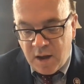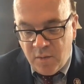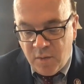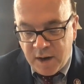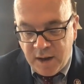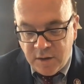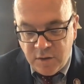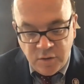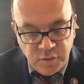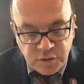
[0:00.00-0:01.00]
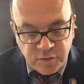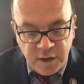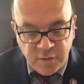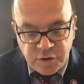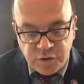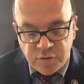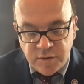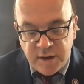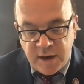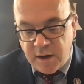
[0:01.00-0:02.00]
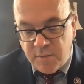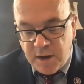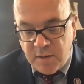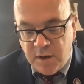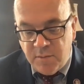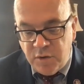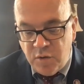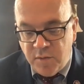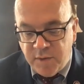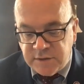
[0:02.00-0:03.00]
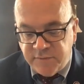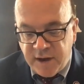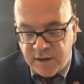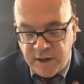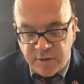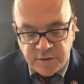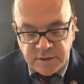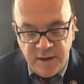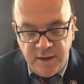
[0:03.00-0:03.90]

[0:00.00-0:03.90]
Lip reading: what I can do is try to ensure that at a minimum, human rights violators